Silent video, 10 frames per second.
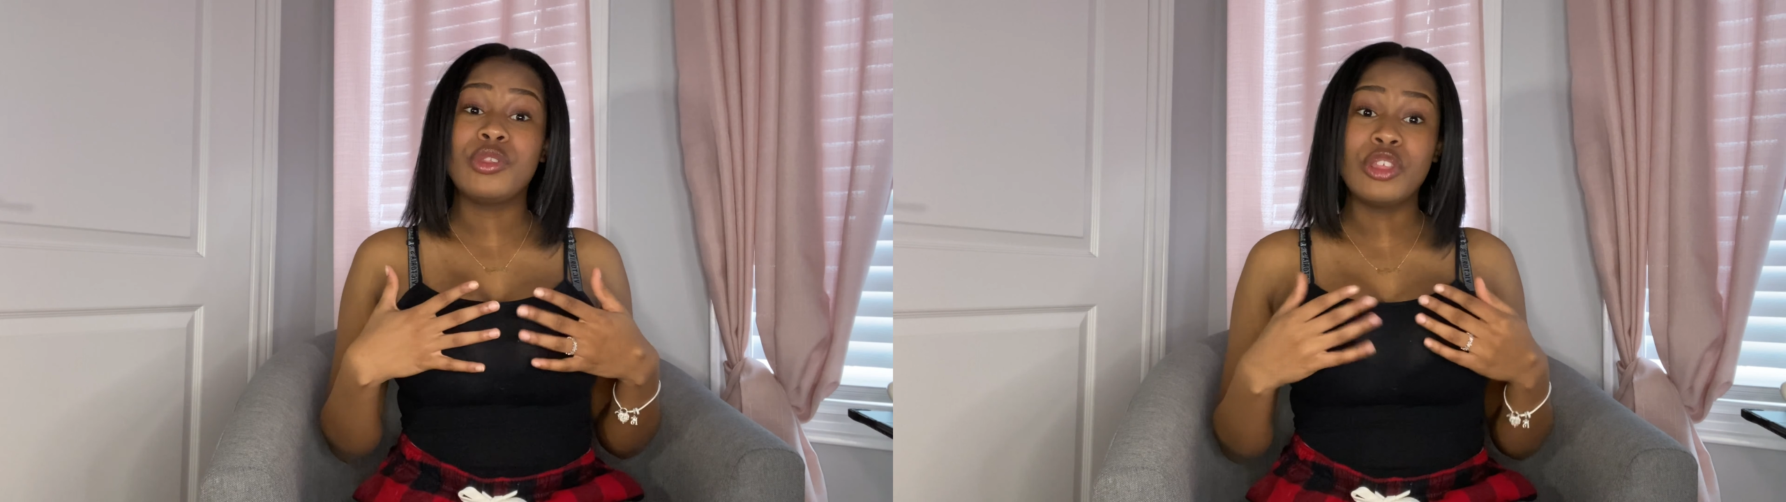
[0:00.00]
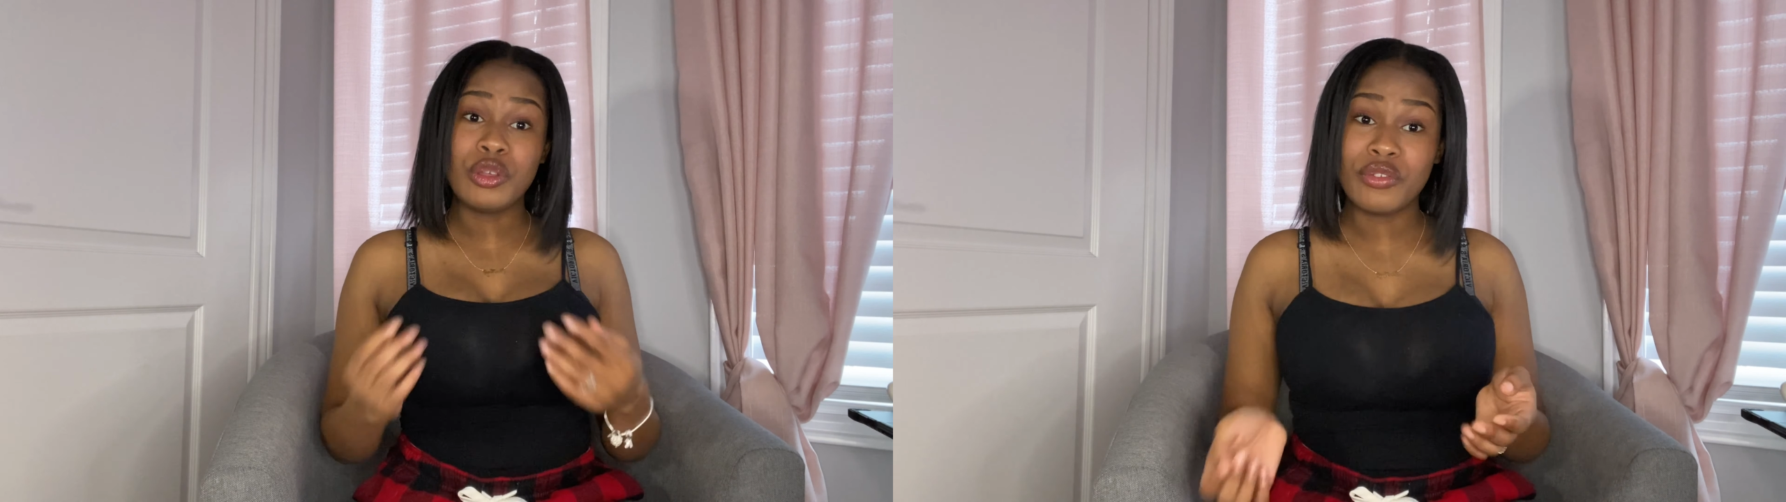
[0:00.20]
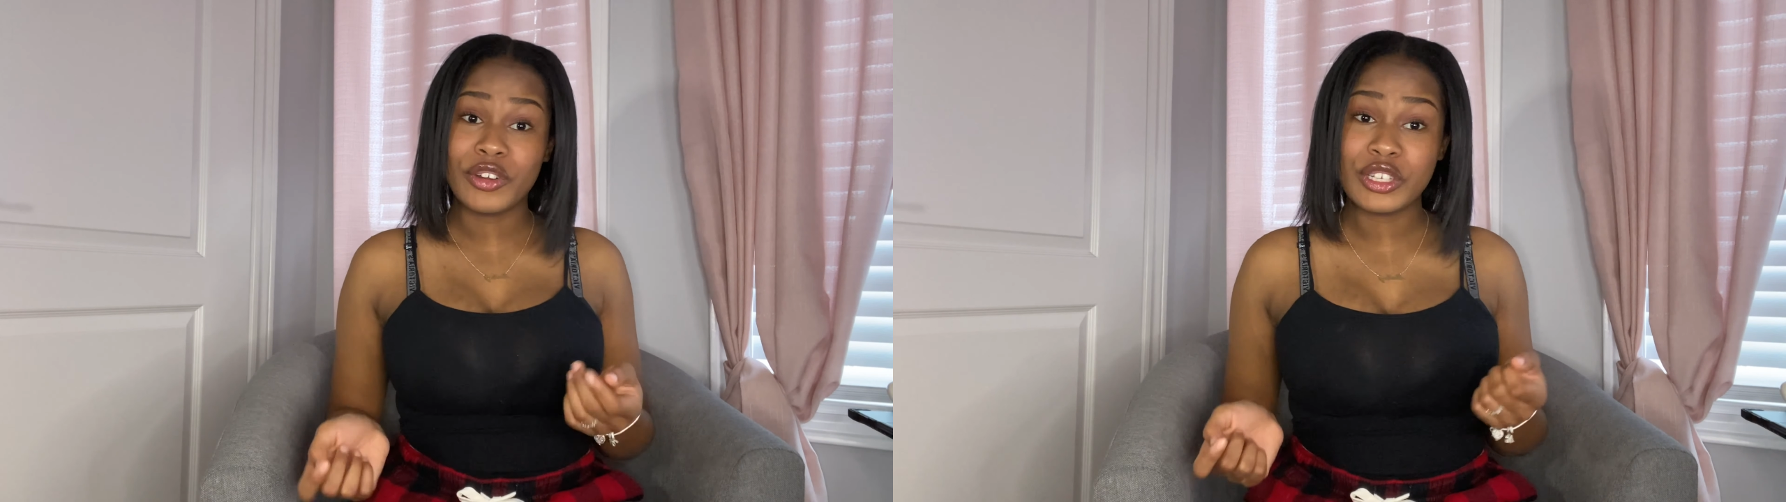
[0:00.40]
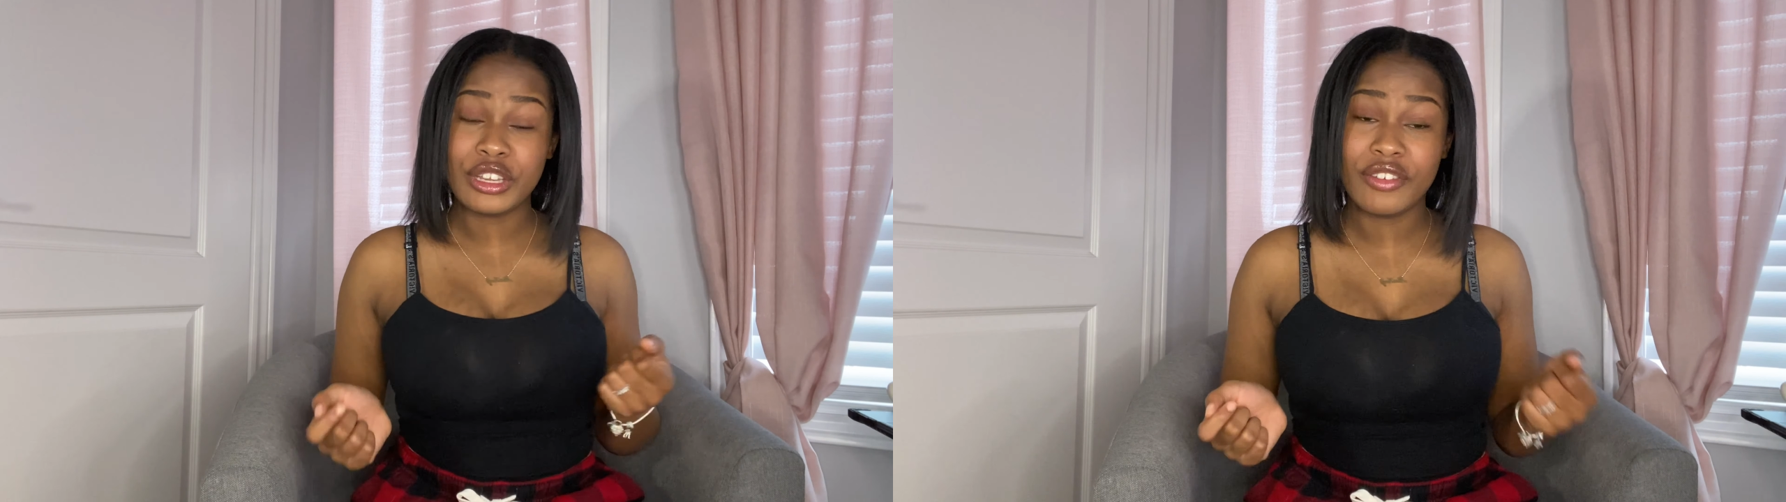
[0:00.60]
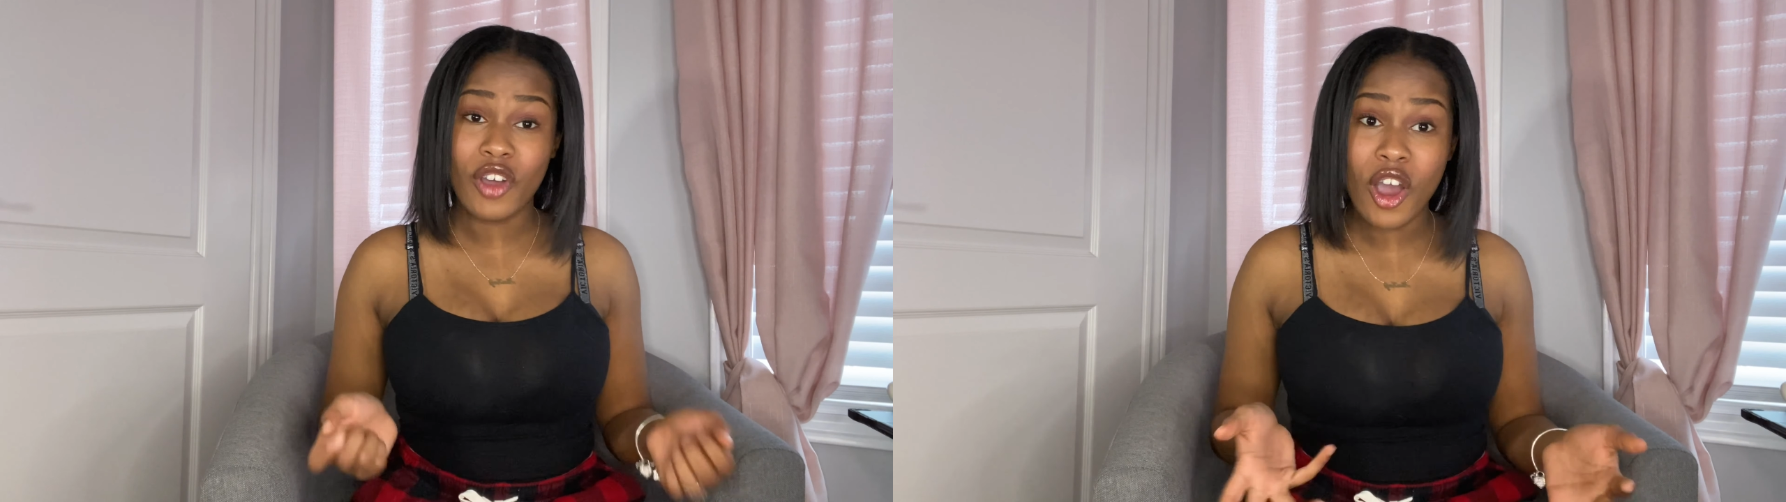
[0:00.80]
the University
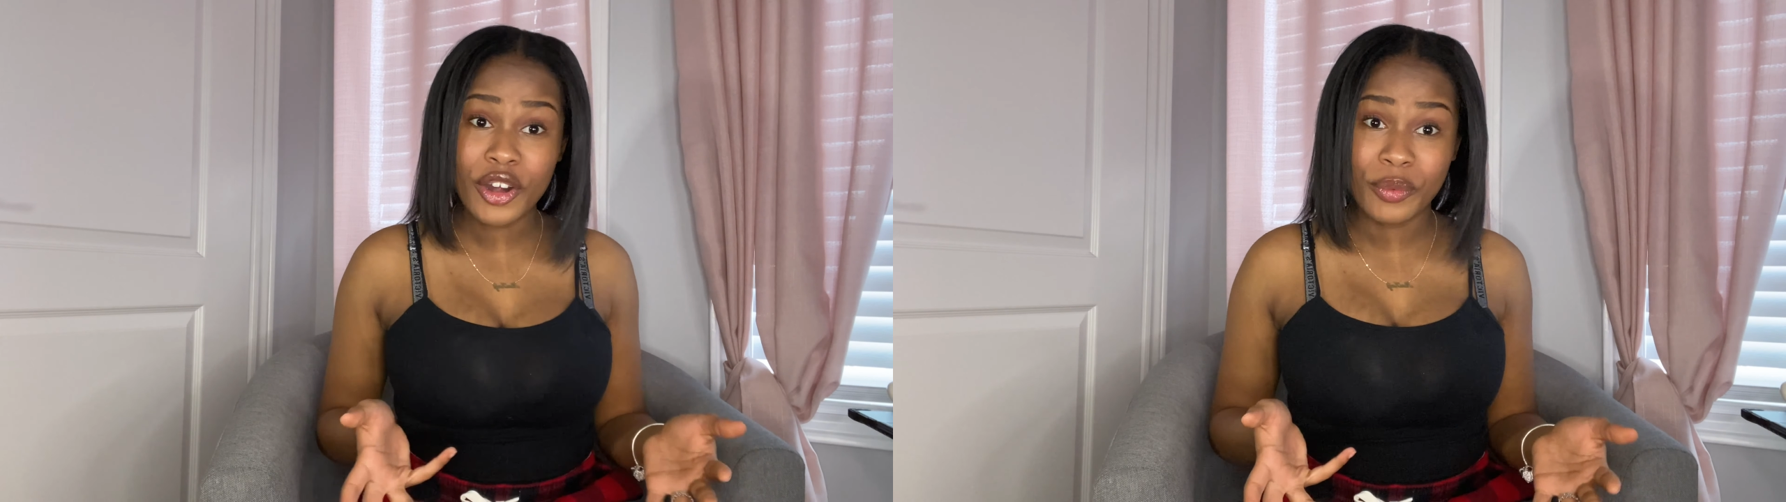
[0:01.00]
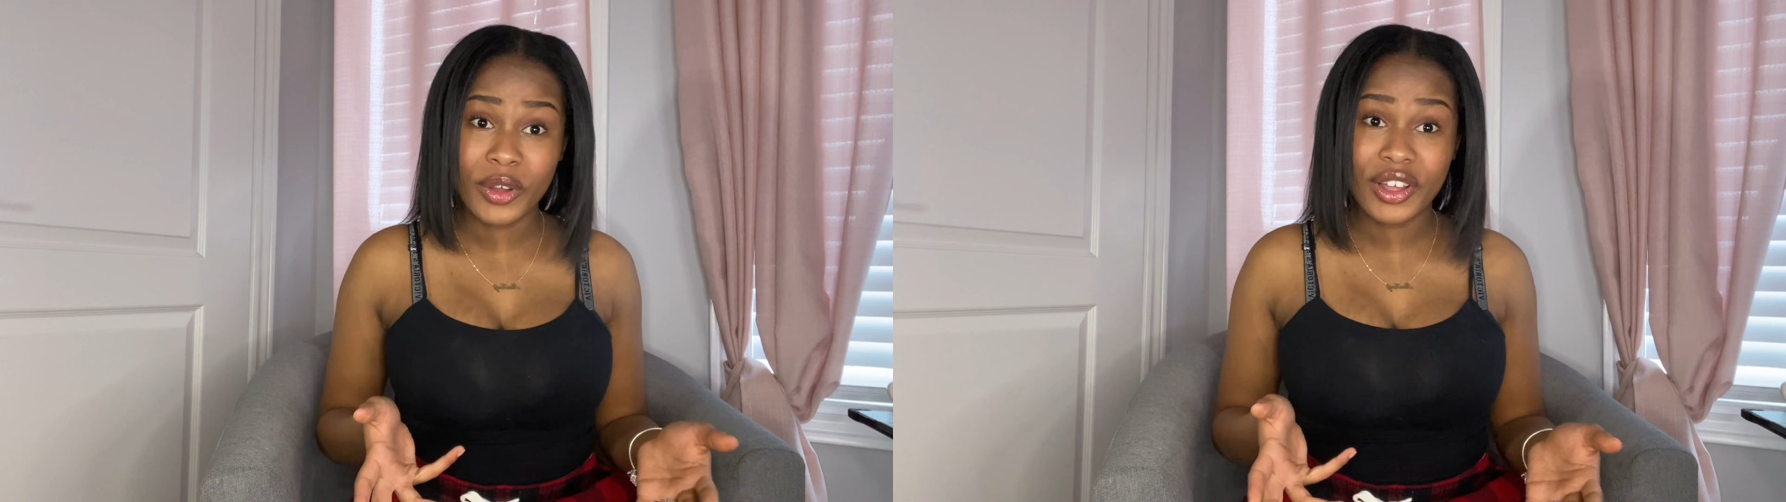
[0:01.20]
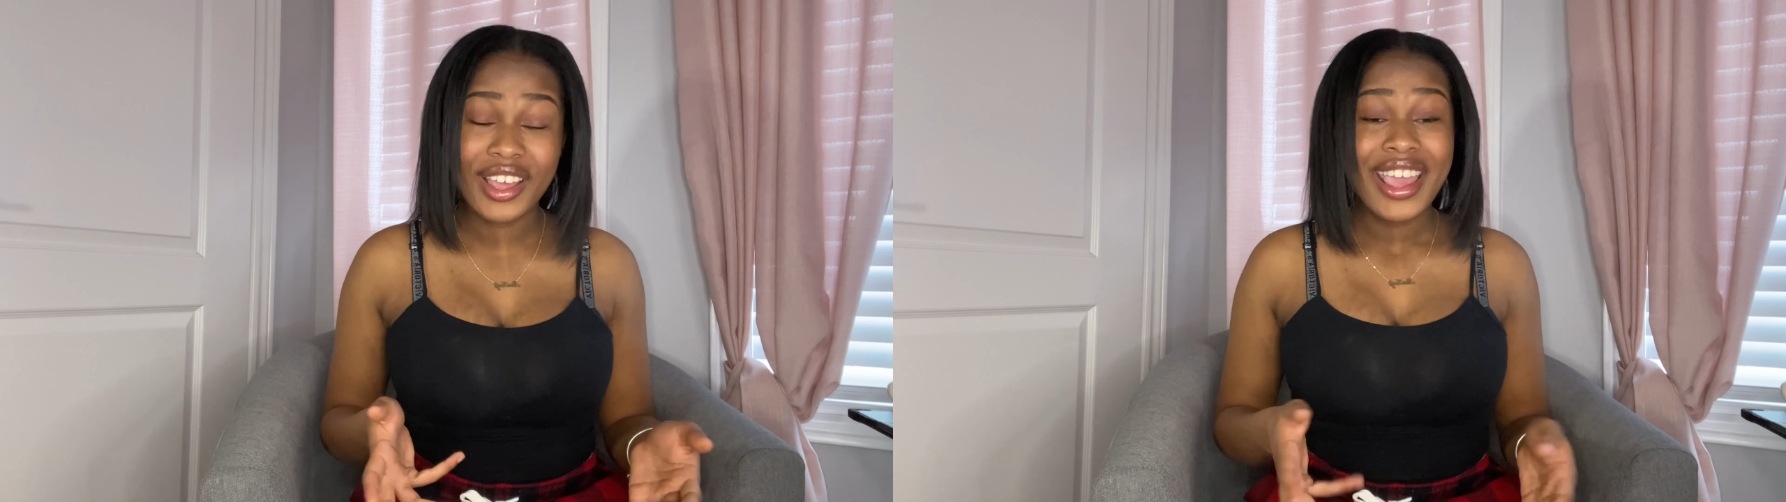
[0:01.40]
of Ottawa,